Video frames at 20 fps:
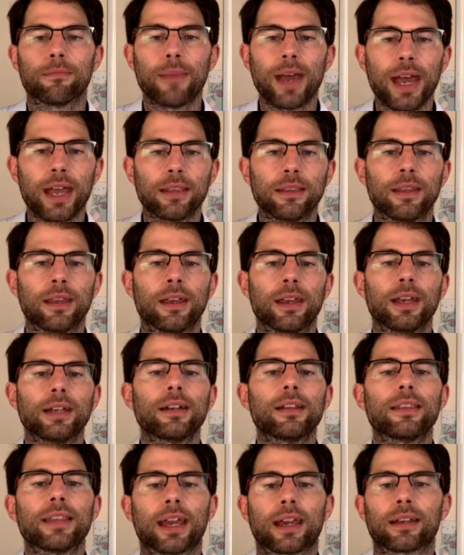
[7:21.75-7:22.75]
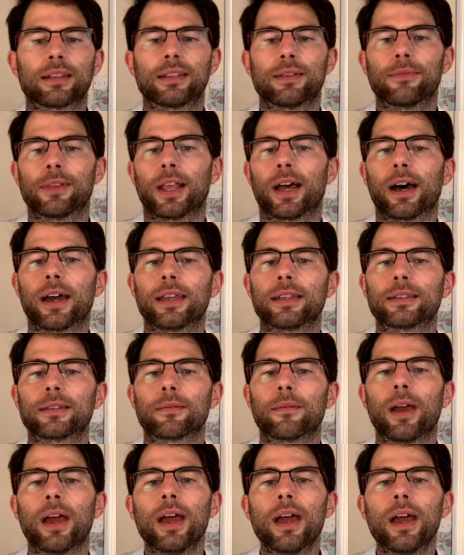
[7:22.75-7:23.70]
men in a negative light.